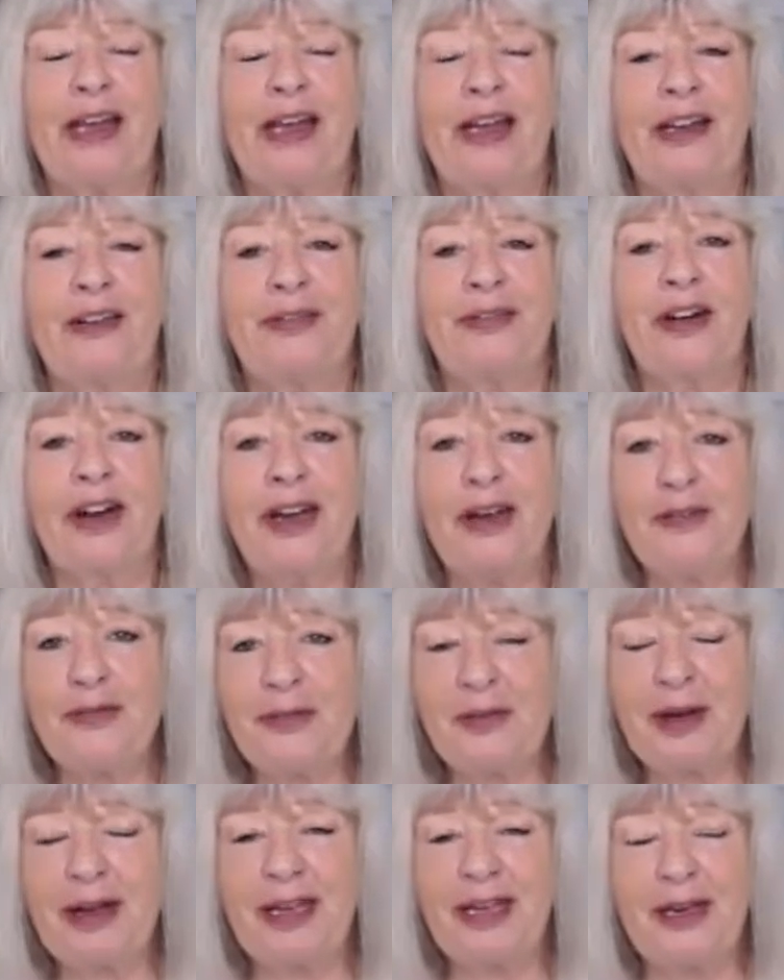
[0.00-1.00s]
a friend of
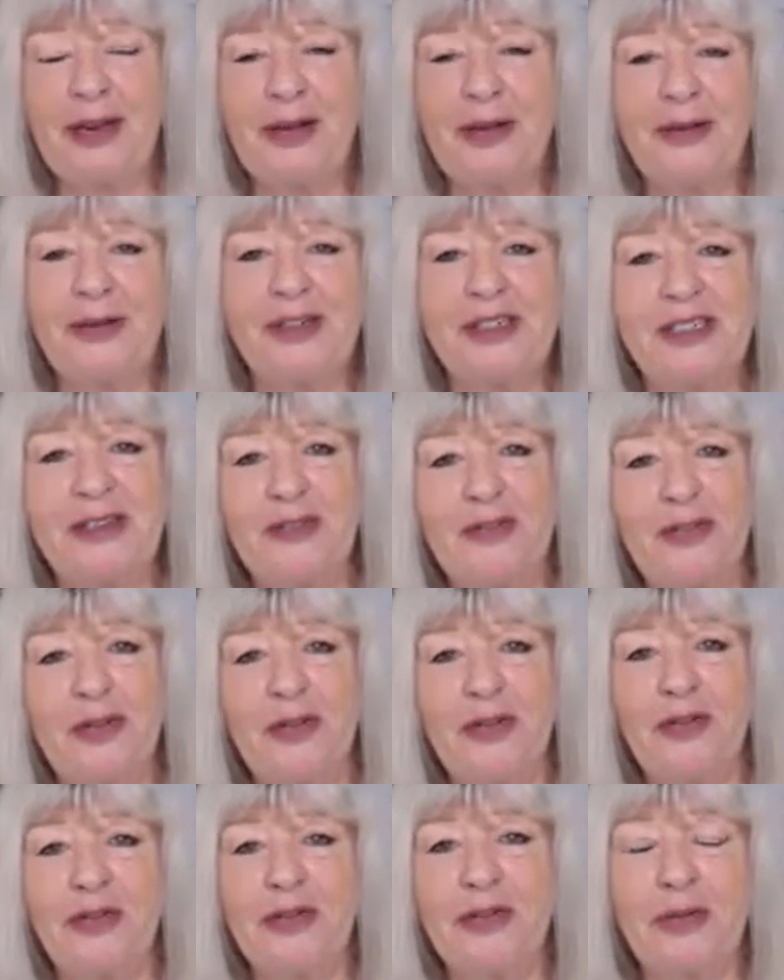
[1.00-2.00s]
mine who was
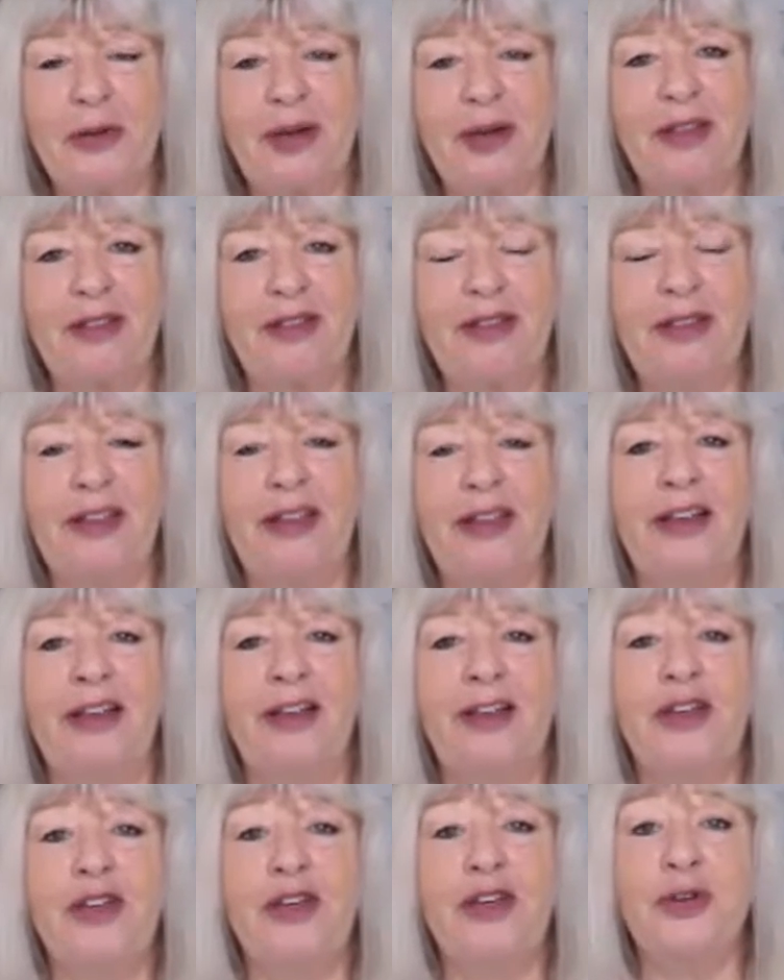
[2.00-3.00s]
involved with
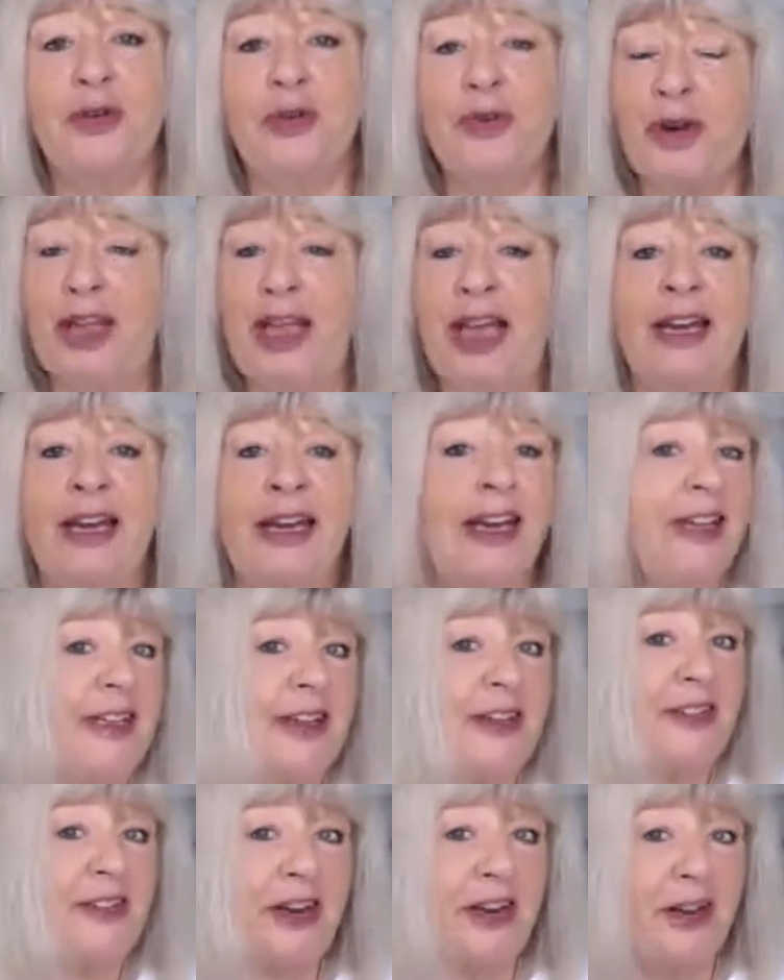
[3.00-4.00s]
jewellery. And I
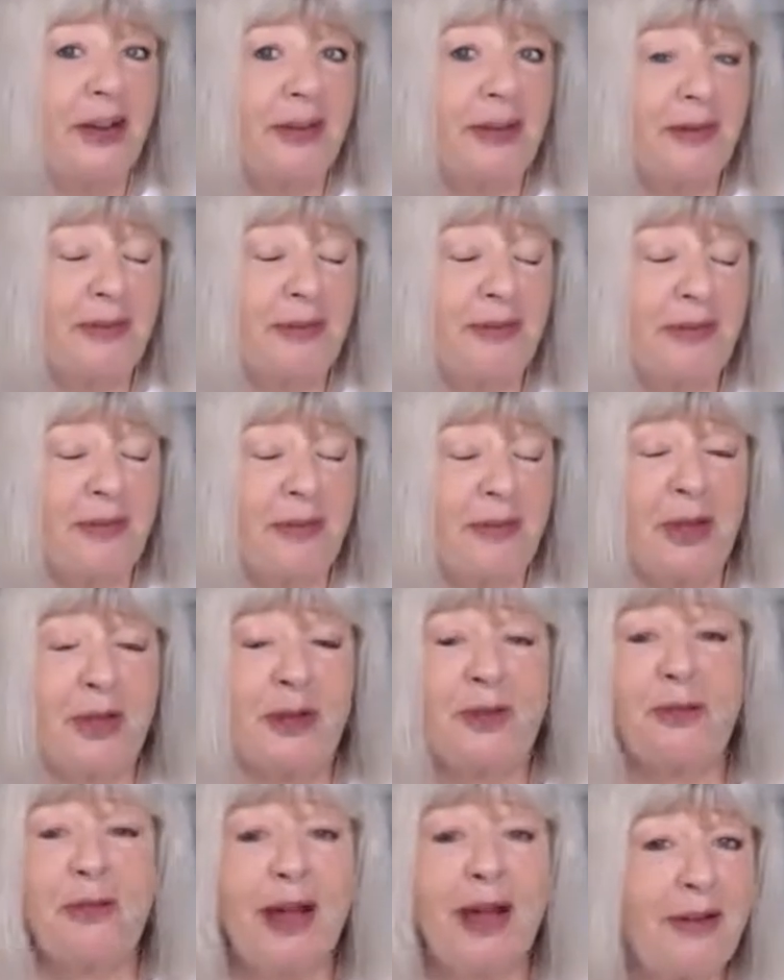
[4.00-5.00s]
don't know,
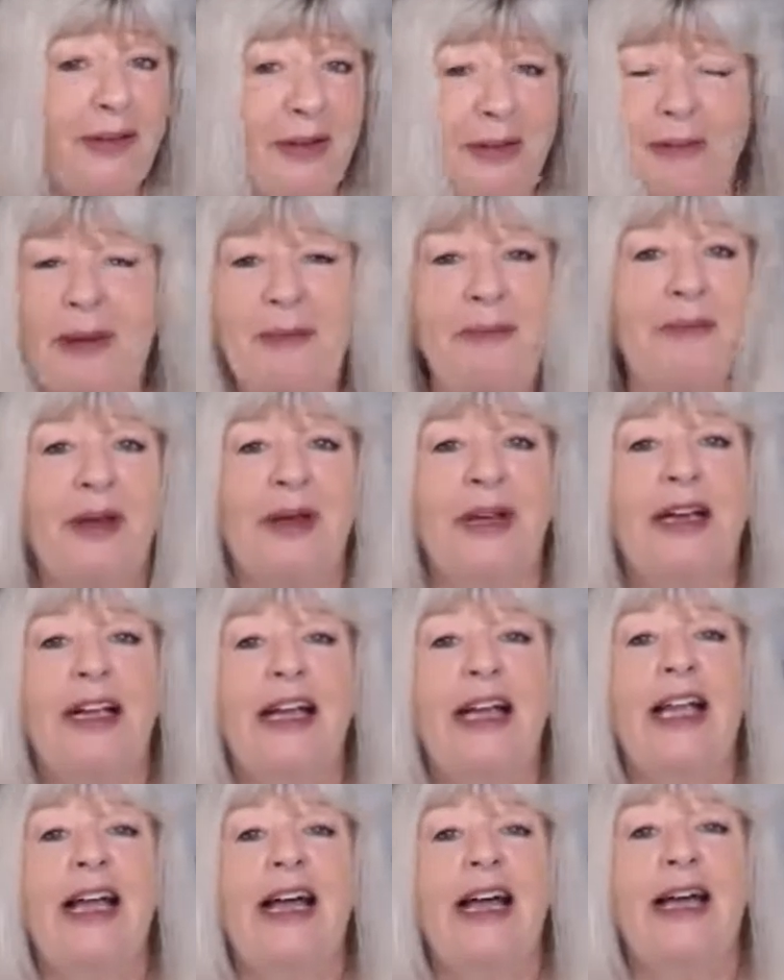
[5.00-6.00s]
you might remember
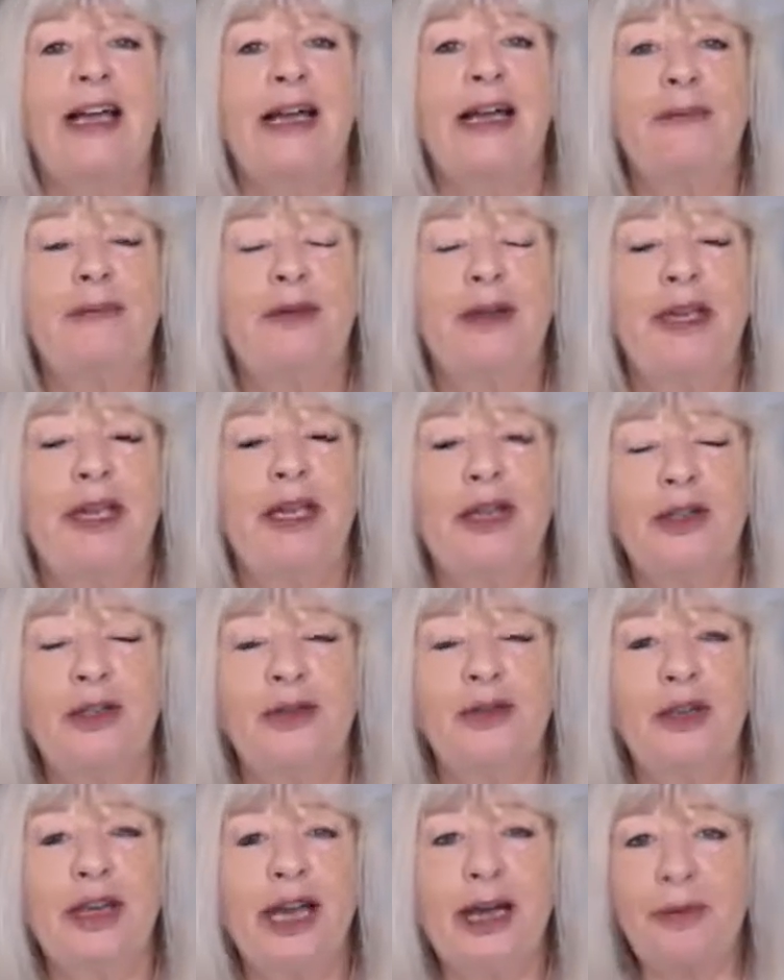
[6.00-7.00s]
a company
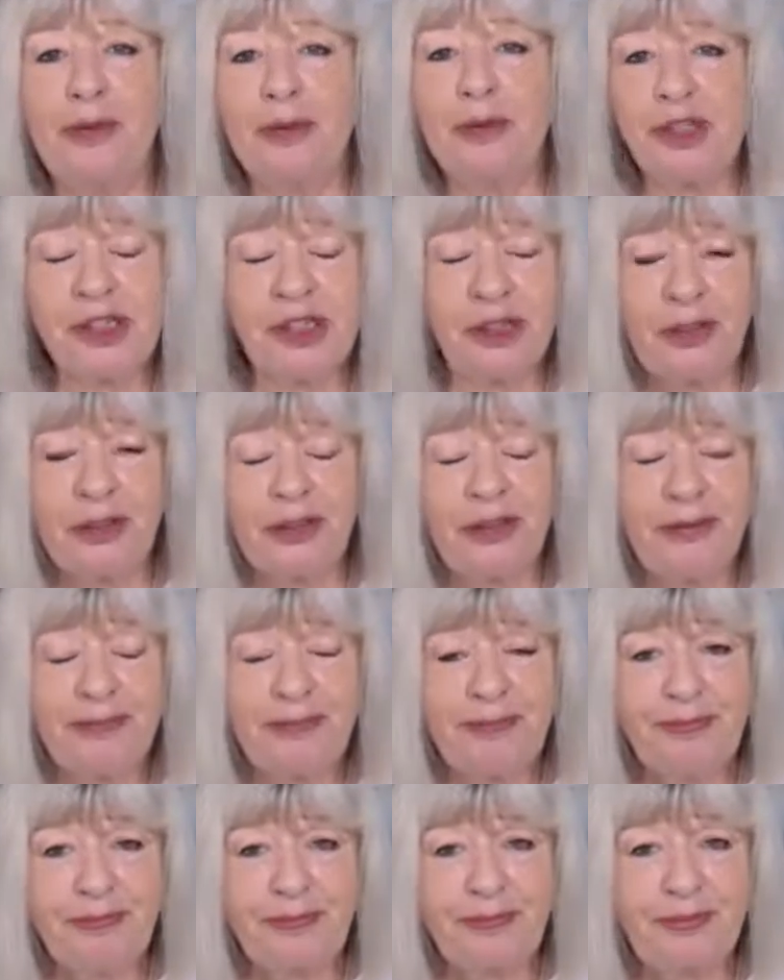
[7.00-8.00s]
called Cabochon.
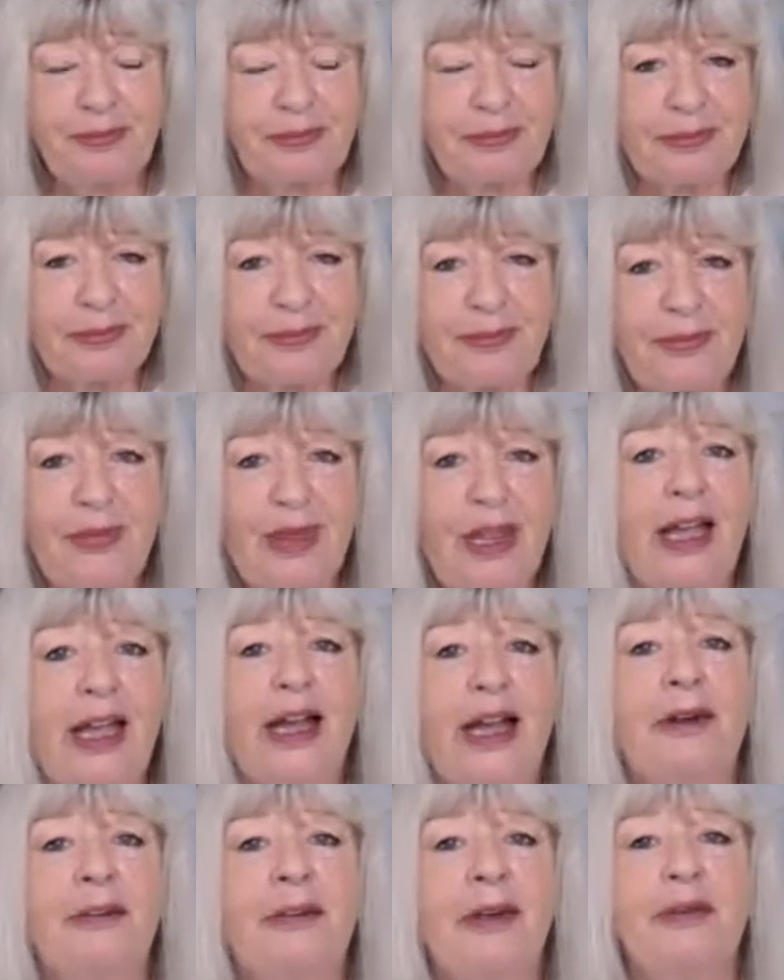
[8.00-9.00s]

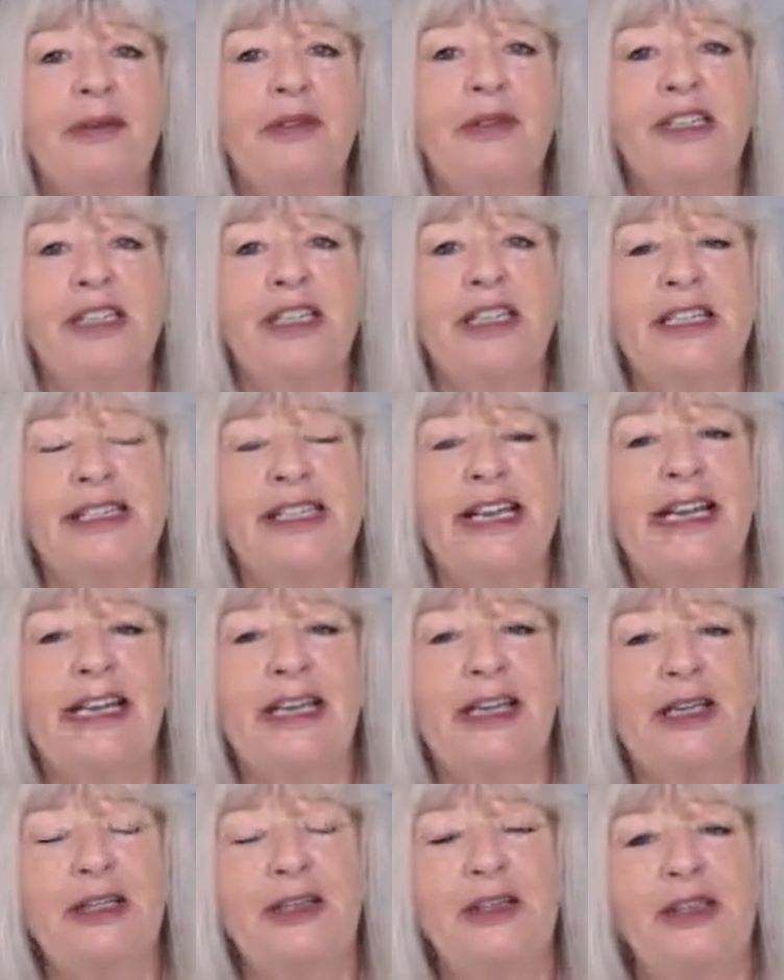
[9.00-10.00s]
It was a
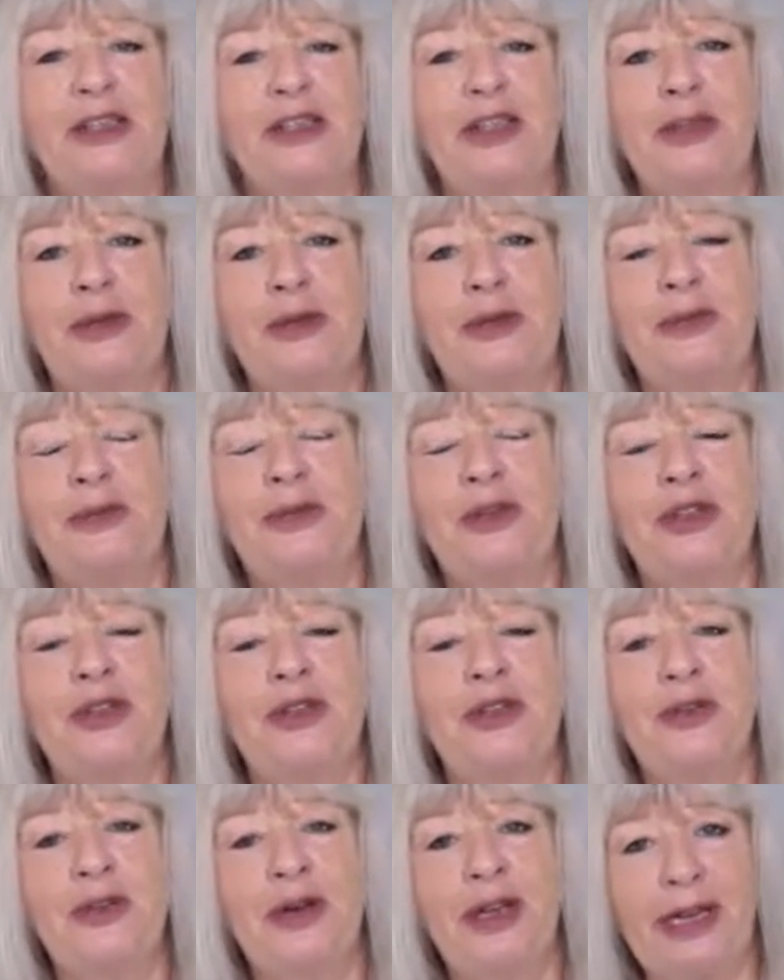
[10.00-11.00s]
designer costume
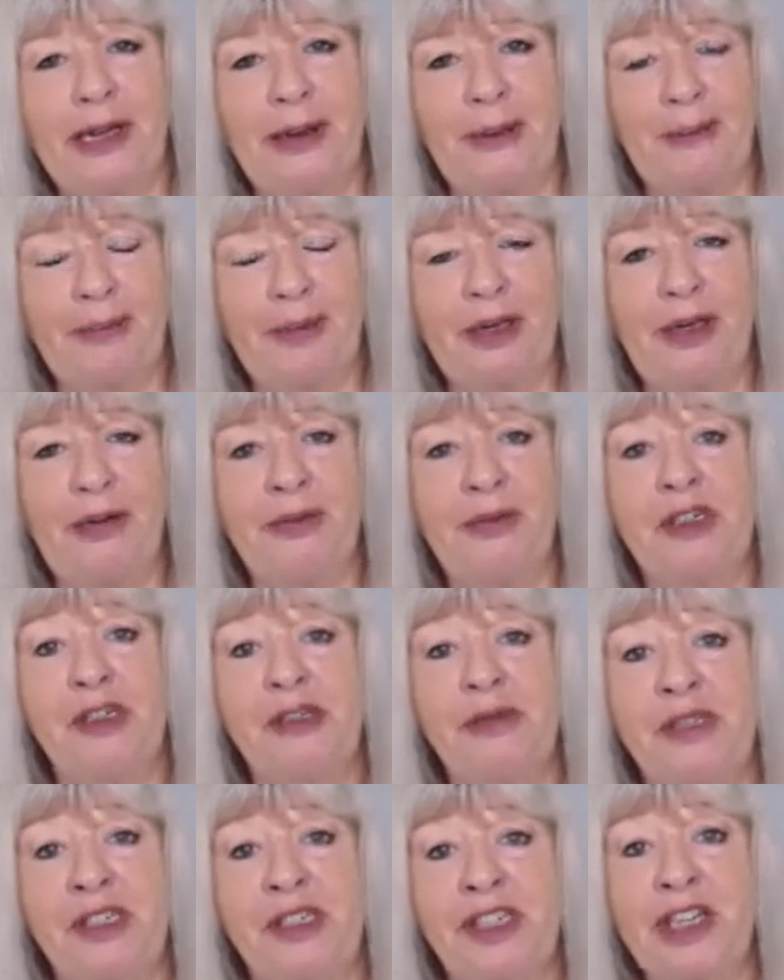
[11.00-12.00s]
jewellery company which
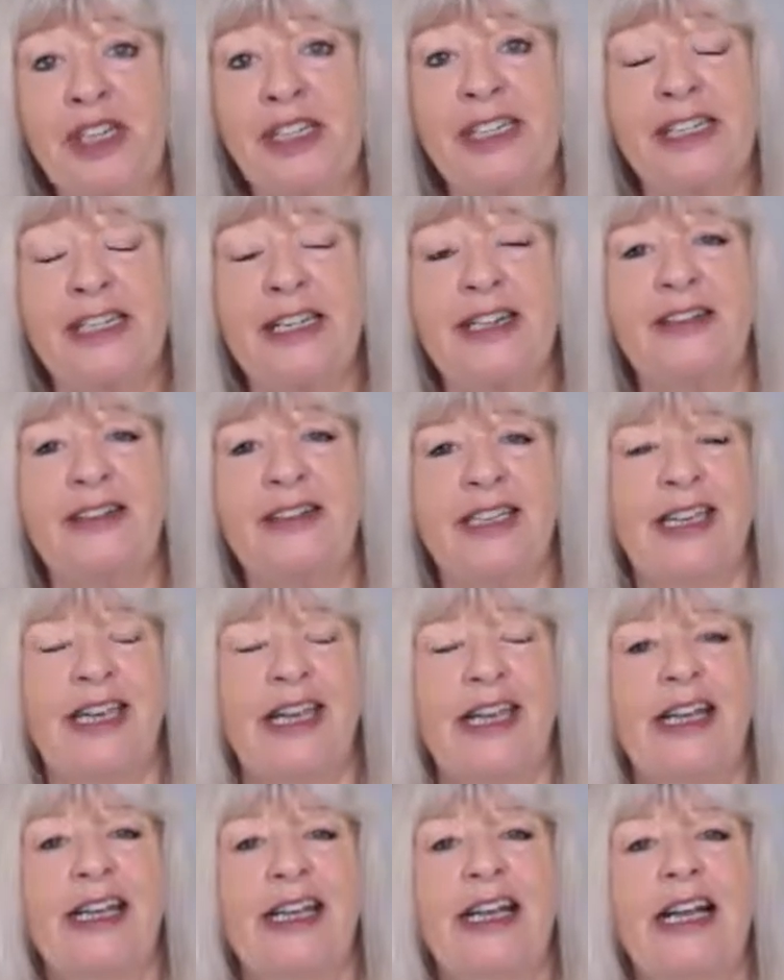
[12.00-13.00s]
was just starting,